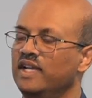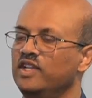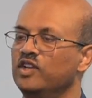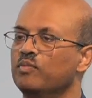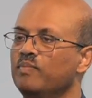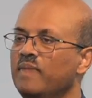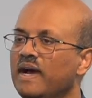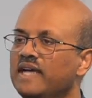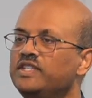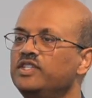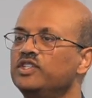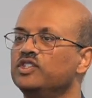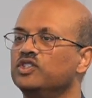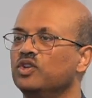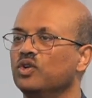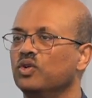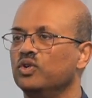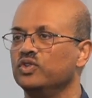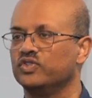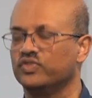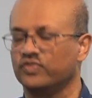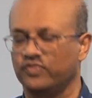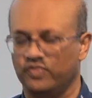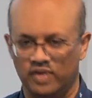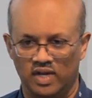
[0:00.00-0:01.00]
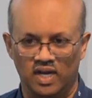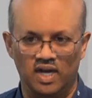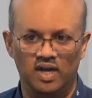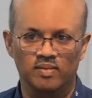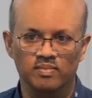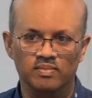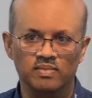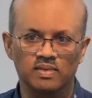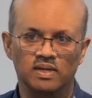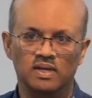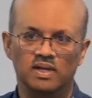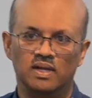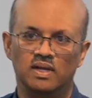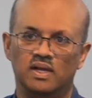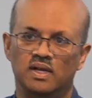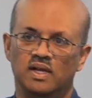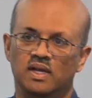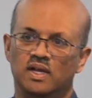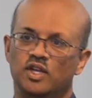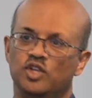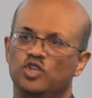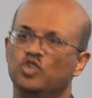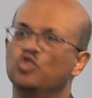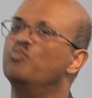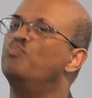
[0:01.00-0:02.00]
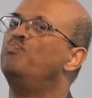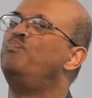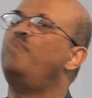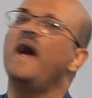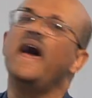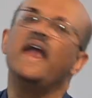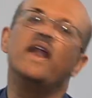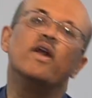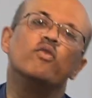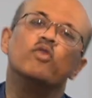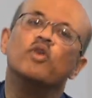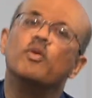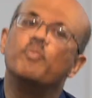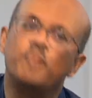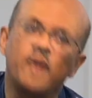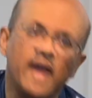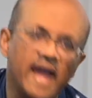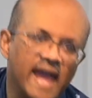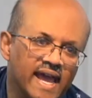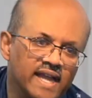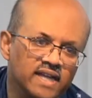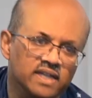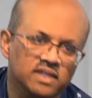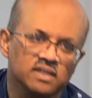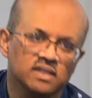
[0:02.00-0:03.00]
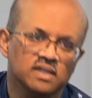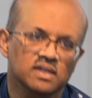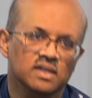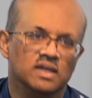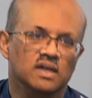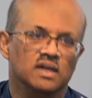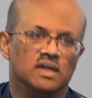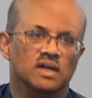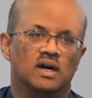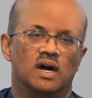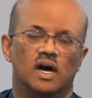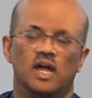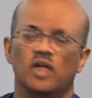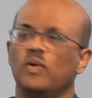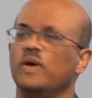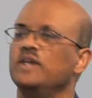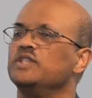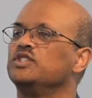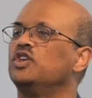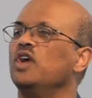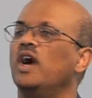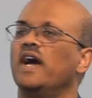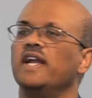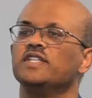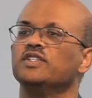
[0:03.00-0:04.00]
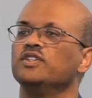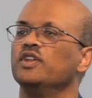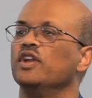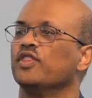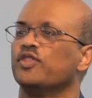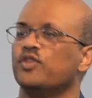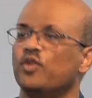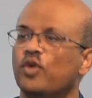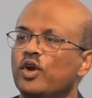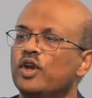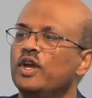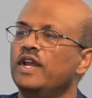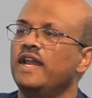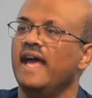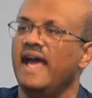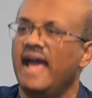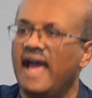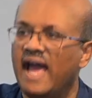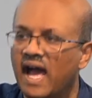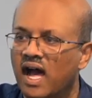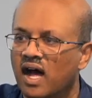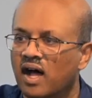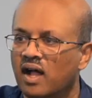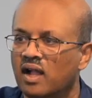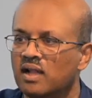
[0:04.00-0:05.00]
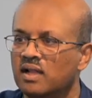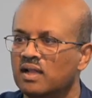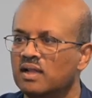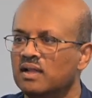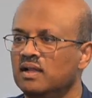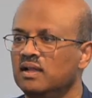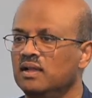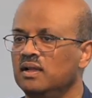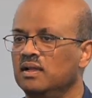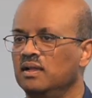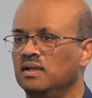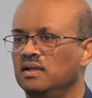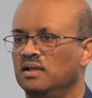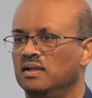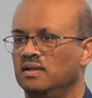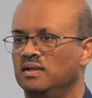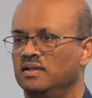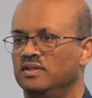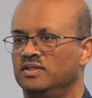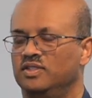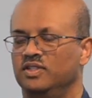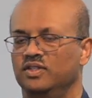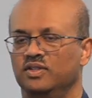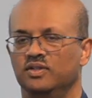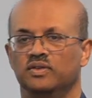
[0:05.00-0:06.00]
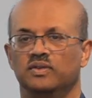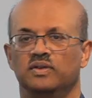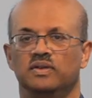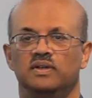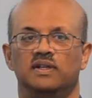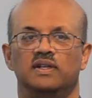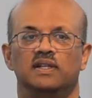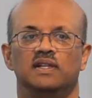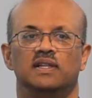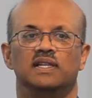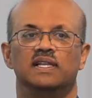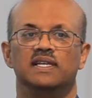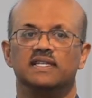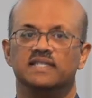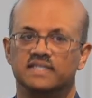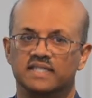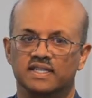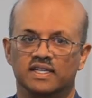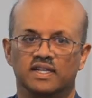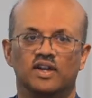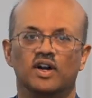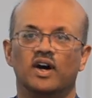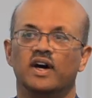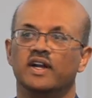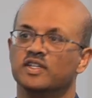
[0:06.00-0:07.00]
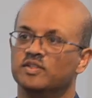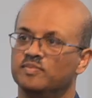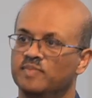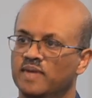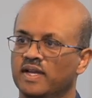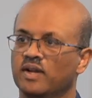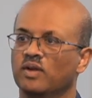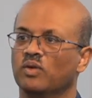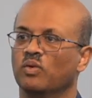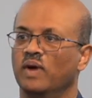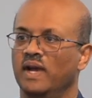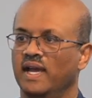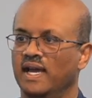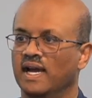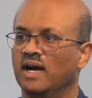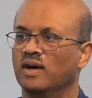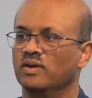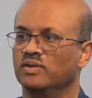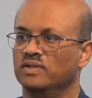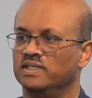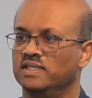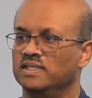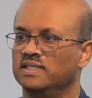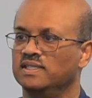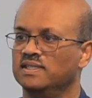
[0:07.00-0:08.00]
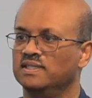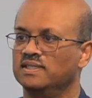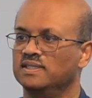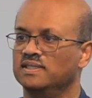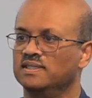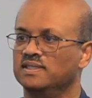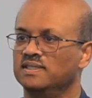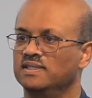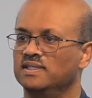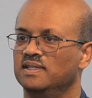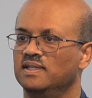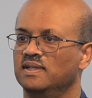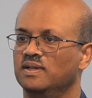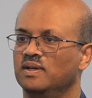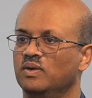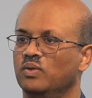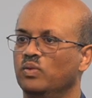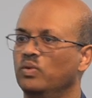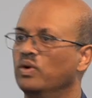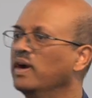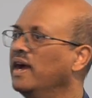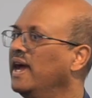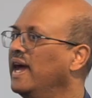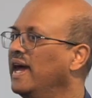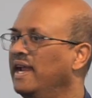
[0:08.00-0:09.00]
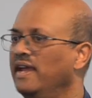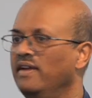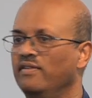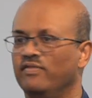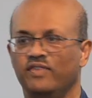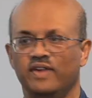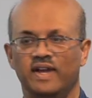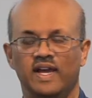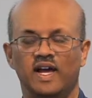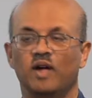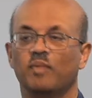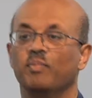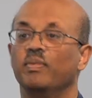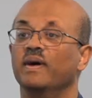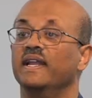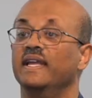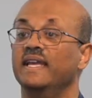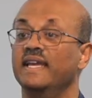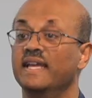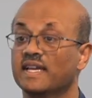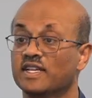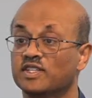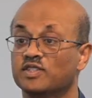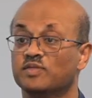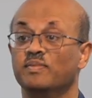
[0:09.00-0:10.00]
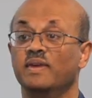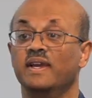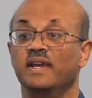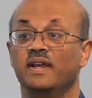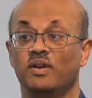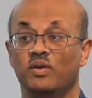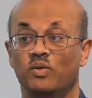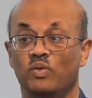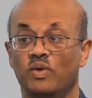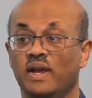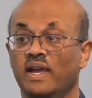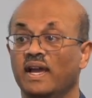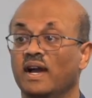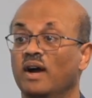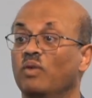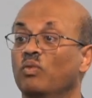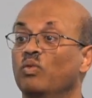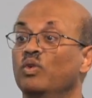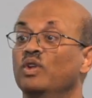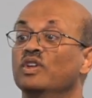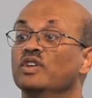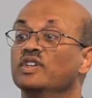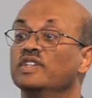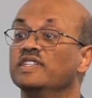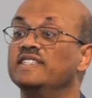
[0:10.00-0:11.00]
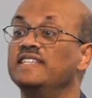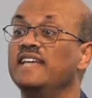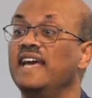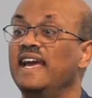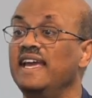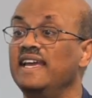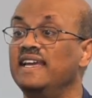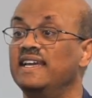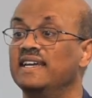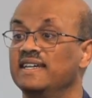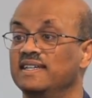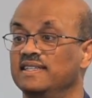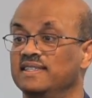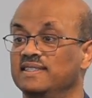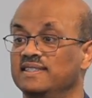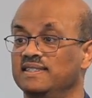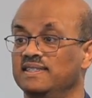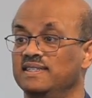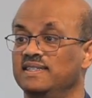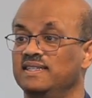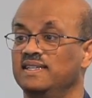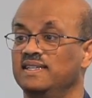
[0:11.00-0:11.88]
And your message goes from, you better repent, otherwise, God is going to throw you to hell. To listen, God has made a way out. We're heading for hell, but He has made a way out. Will you take it?